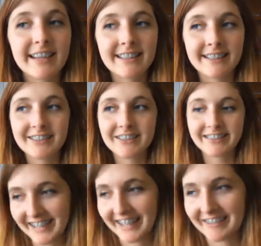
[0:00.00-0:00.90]
and it
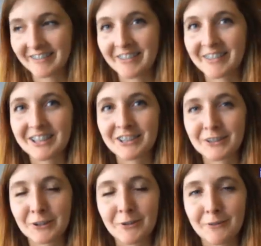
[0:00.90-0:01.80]
just, I don't know, like
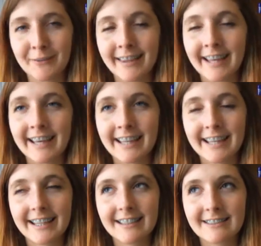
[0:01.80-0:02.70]
showed that
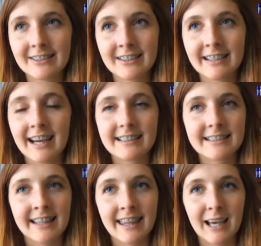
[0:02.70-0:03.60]
she lied
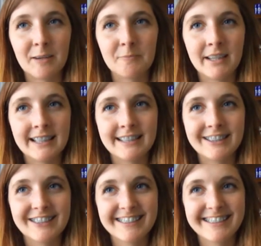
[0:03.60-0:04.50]
to them, and it's